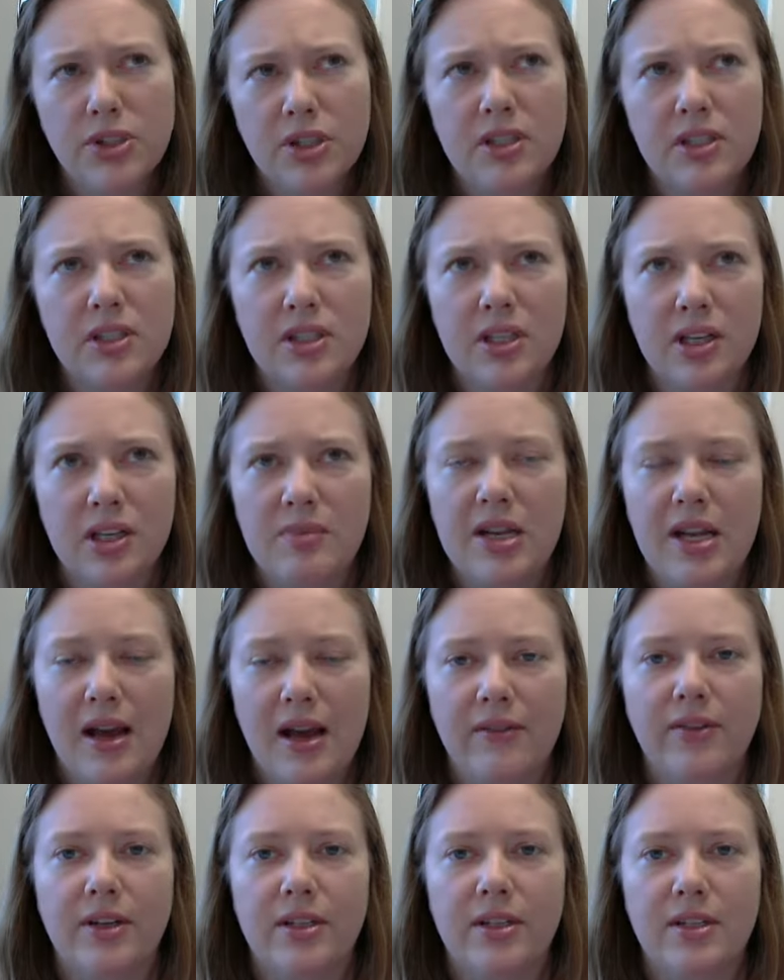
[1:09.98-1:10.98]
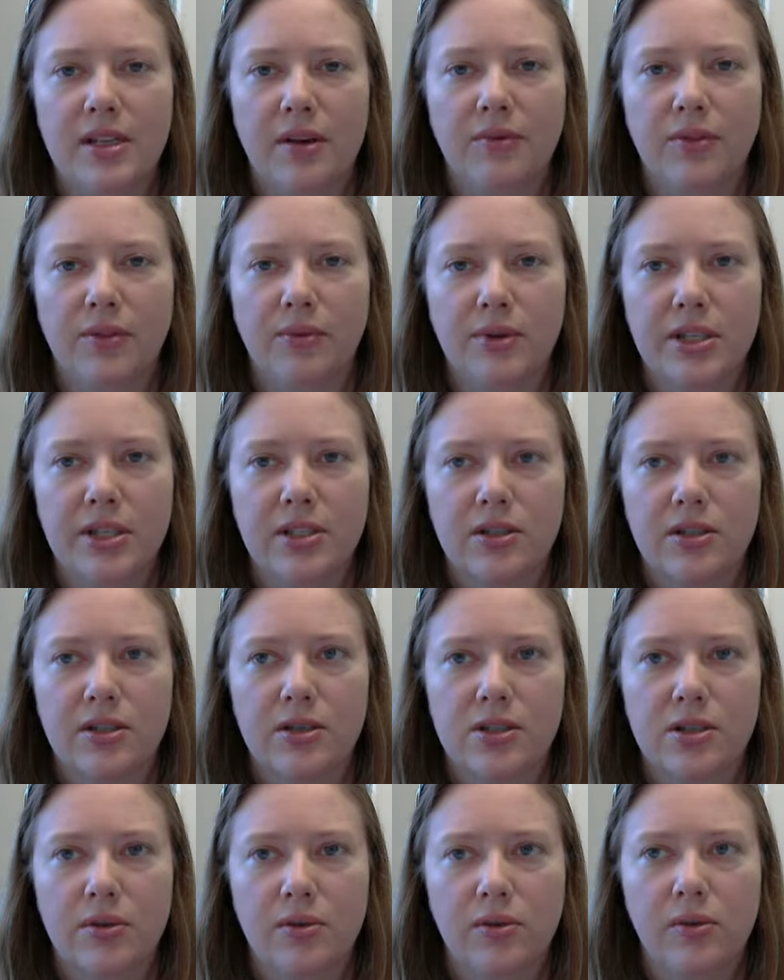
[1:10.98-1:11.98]
it's going to be evidence of the research.
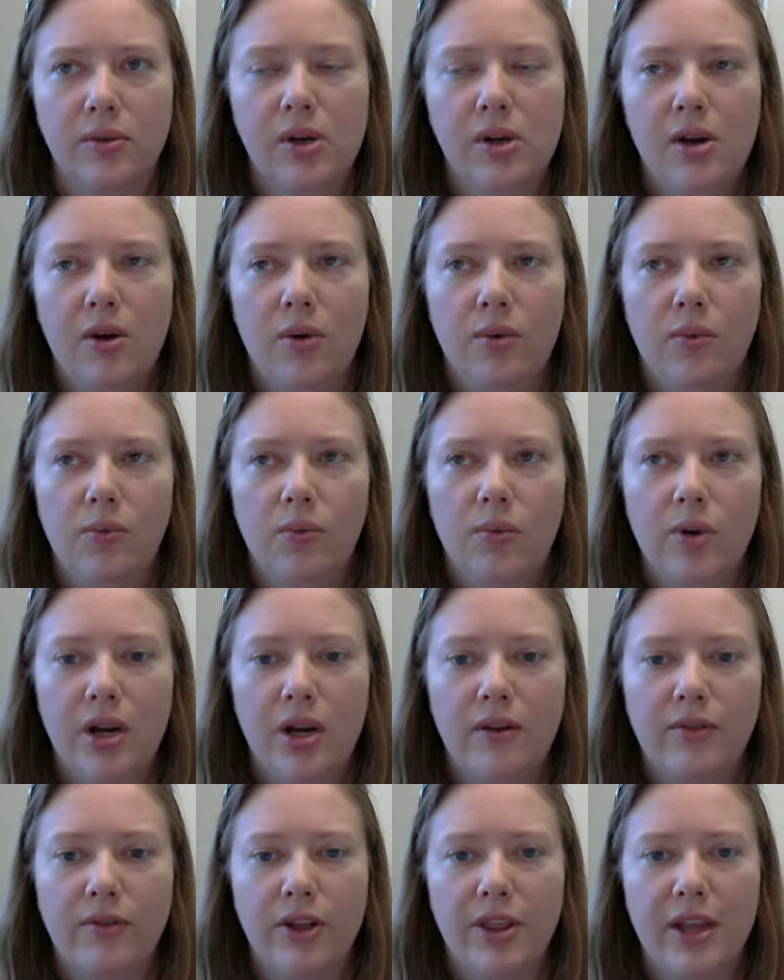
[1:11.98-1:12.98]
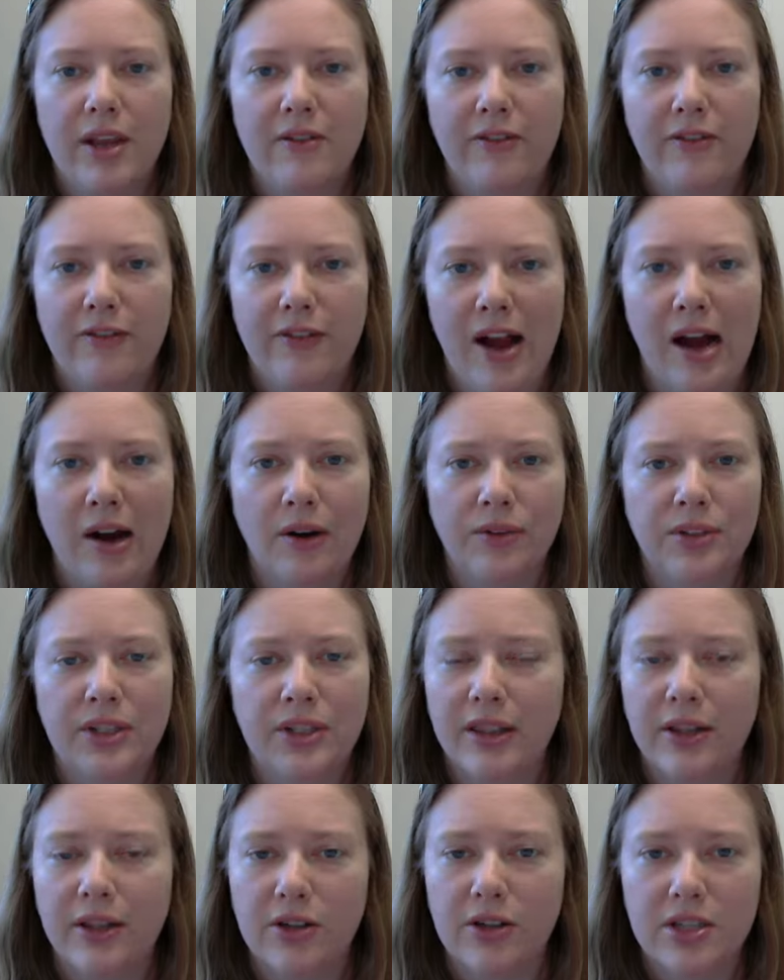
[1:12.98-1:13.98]
So whatever they found
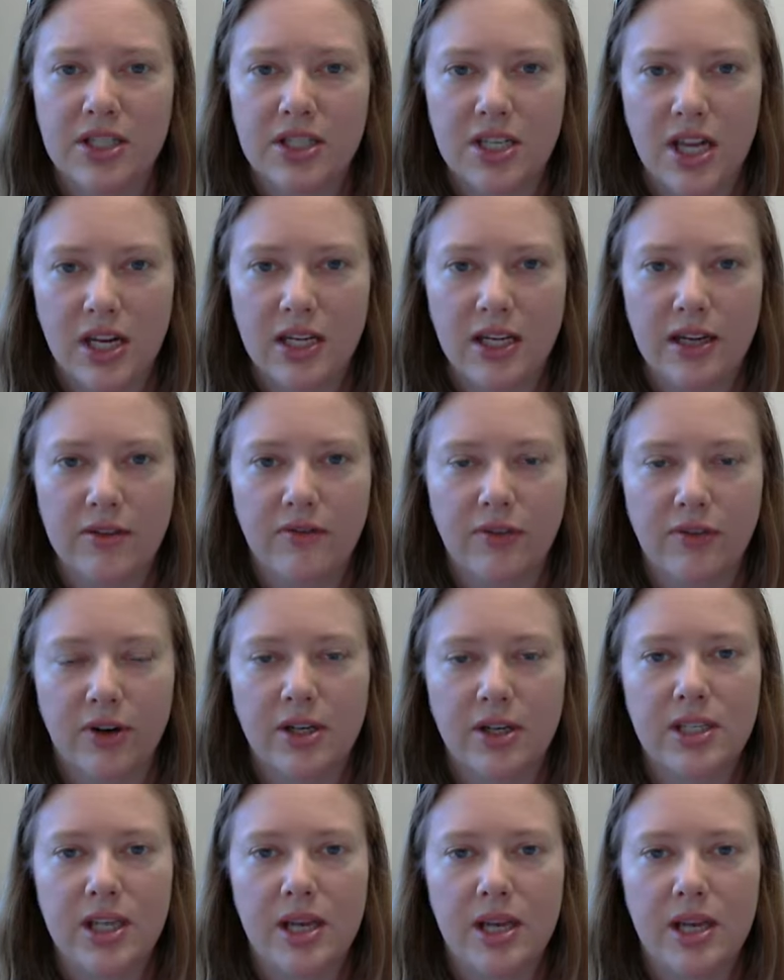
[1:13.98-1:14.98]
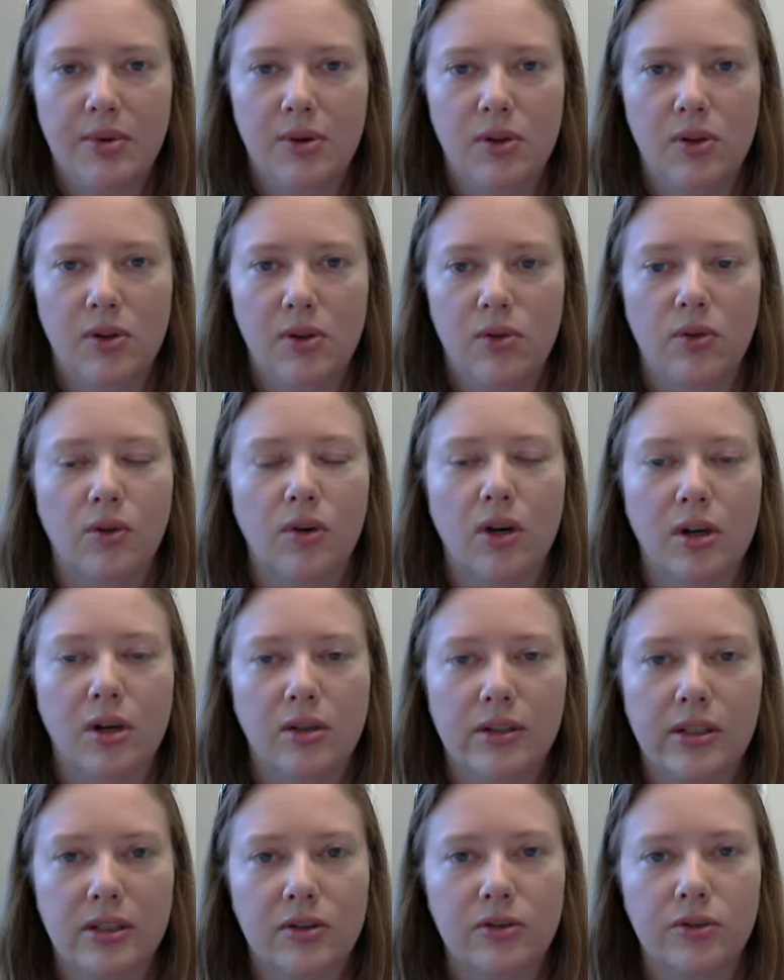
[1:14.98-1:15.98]
in their study, for example, or a
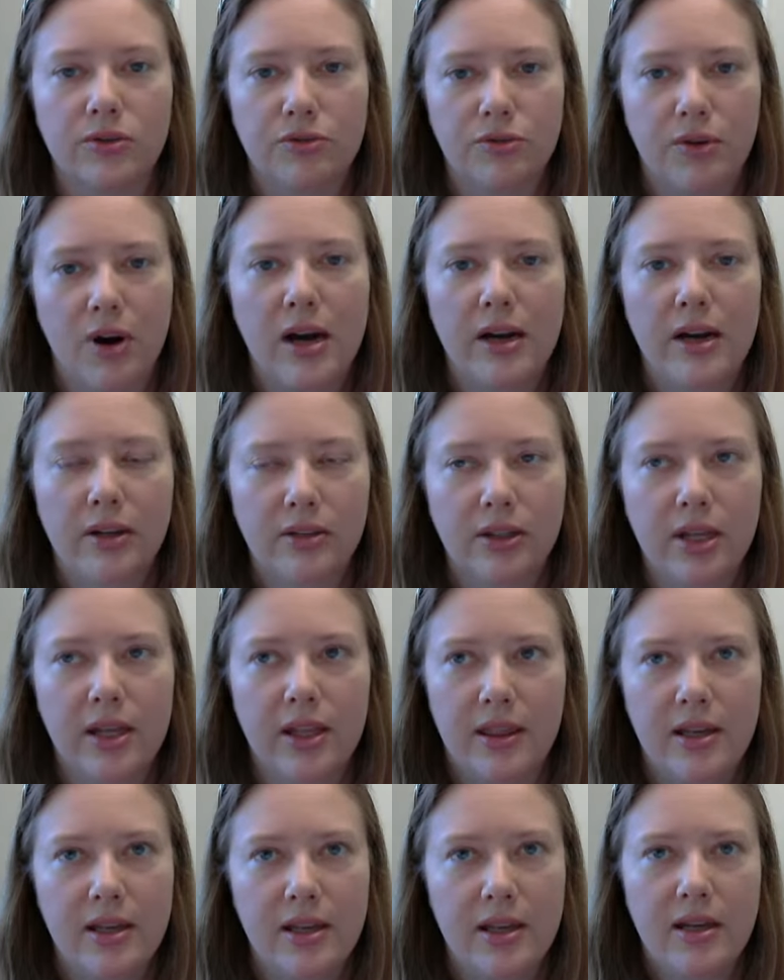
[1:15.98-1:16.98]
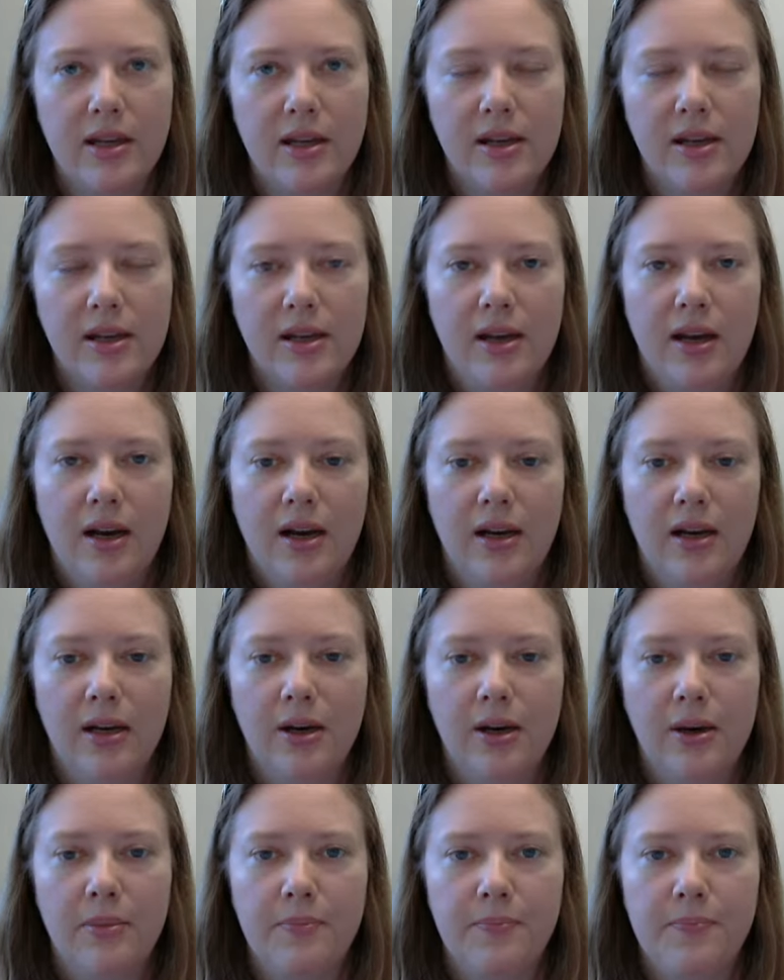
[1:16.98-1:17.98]
clinical trial, like
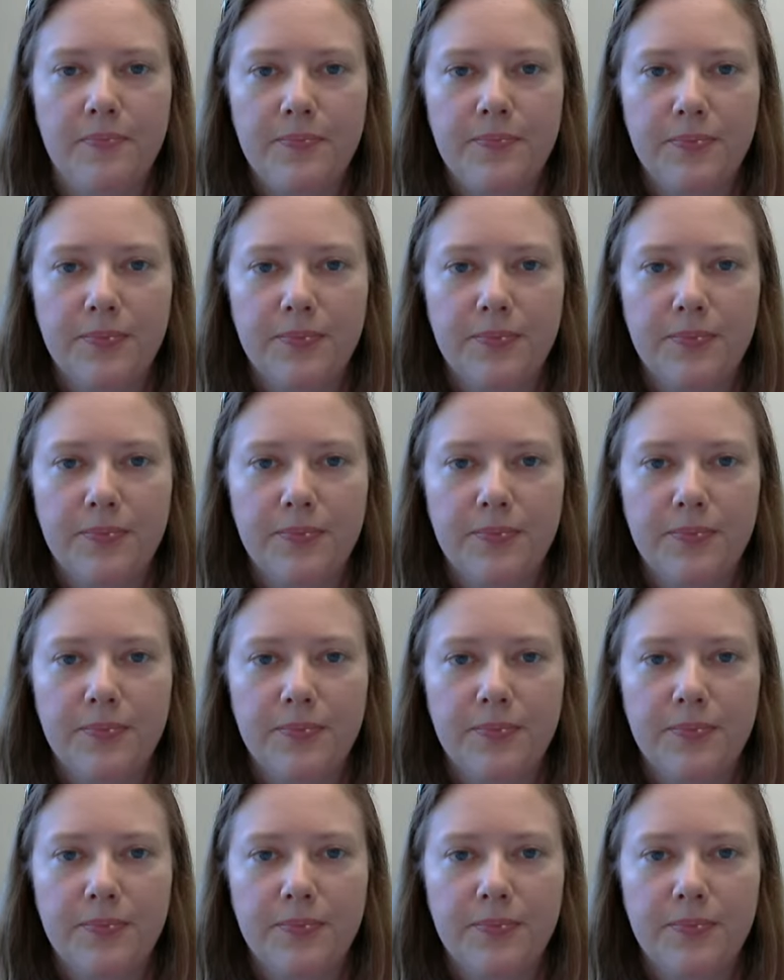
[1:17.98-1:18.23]
um,